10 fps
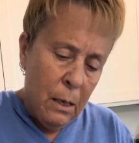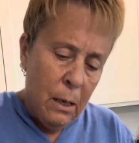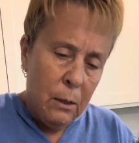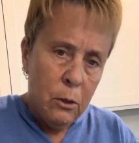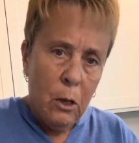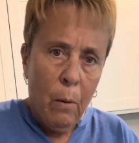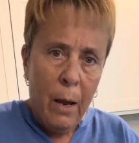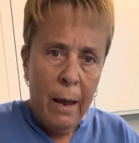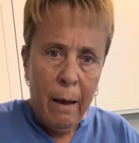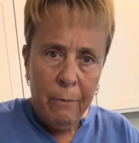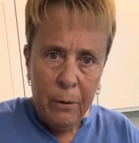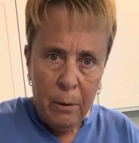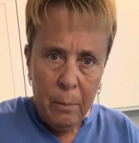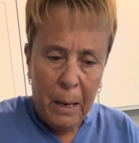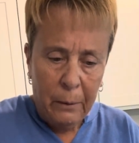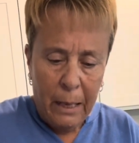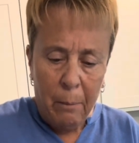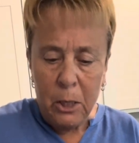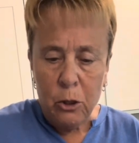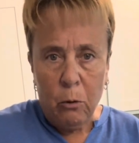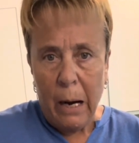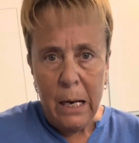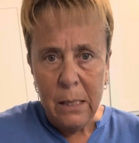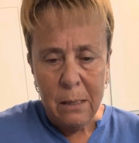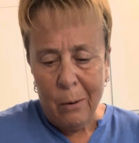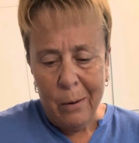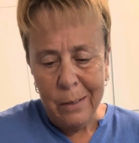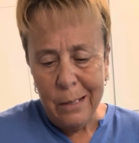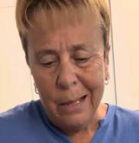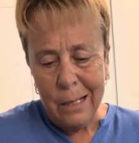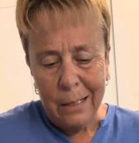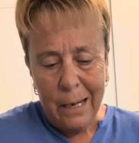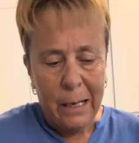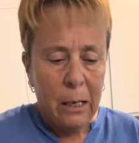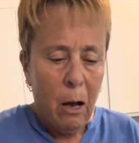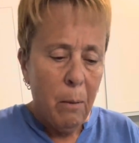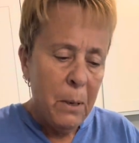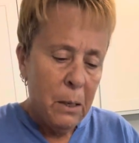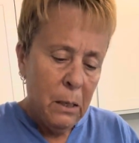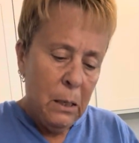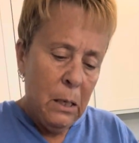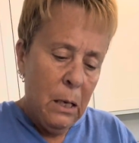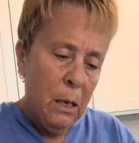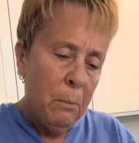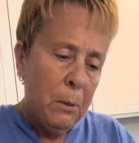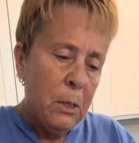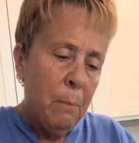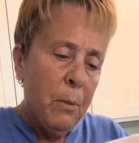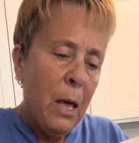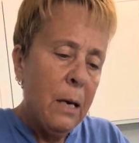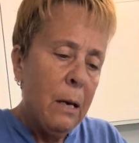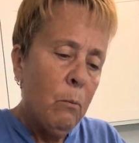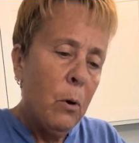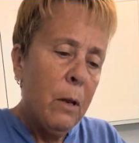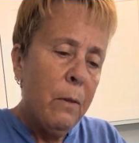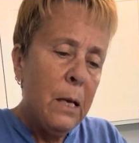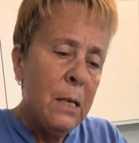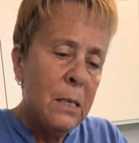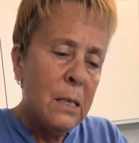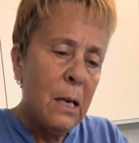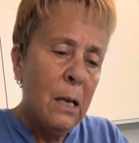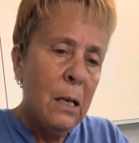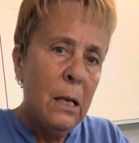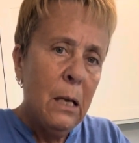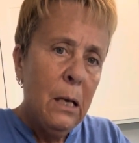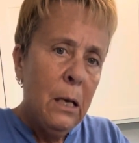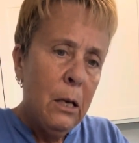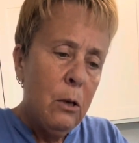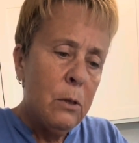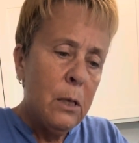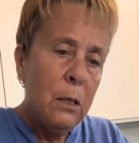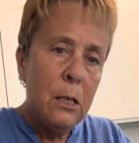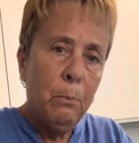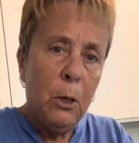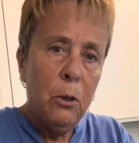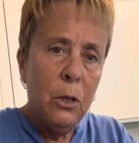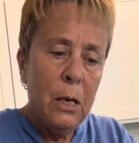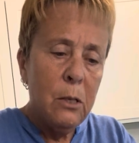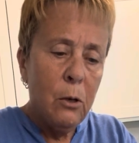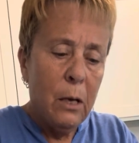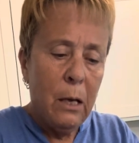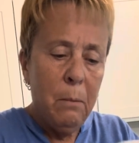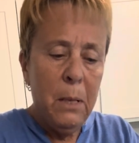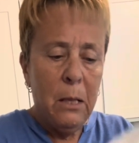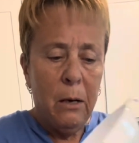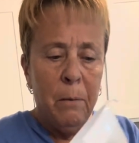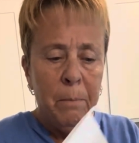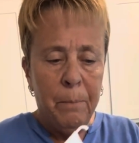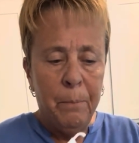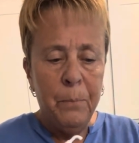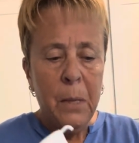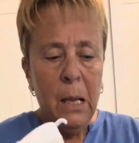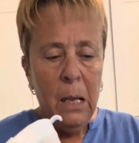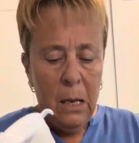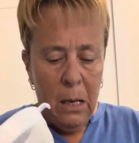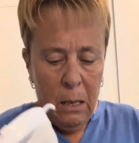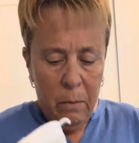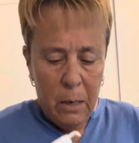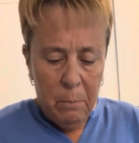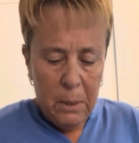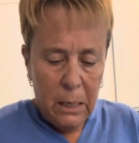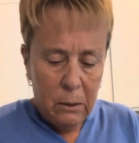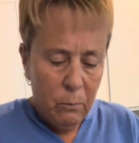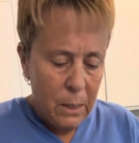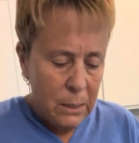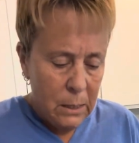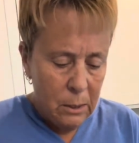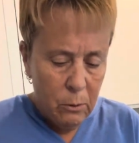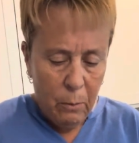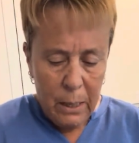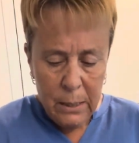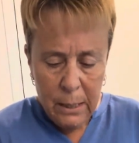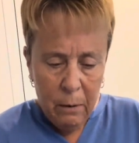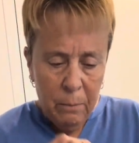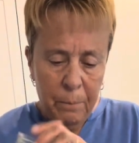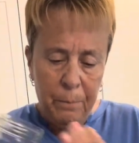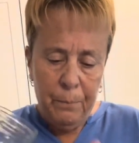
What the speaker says: And so I have about that much grains, so I'd say that's like a cup. And I'm gonna dump that in one of these using this blue thing so you can get them in there. And then I'm gonna get the rest of these grains out.